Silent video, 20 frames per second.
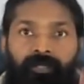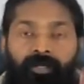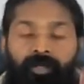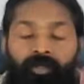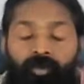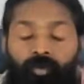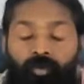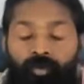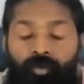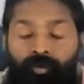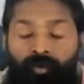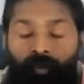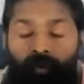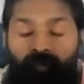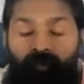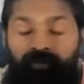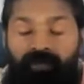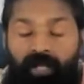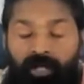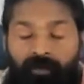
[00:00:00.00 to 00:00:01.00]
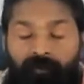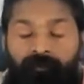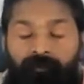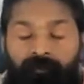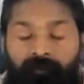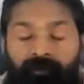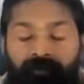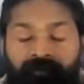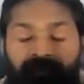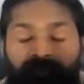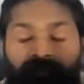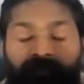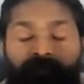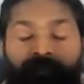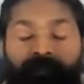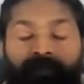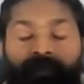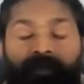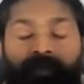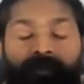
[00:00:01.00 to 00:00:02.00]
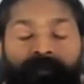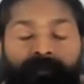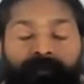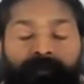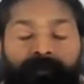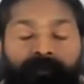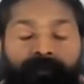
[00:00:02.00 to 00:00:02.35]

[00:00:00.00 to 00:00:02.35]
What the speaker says: You yourself is suffering.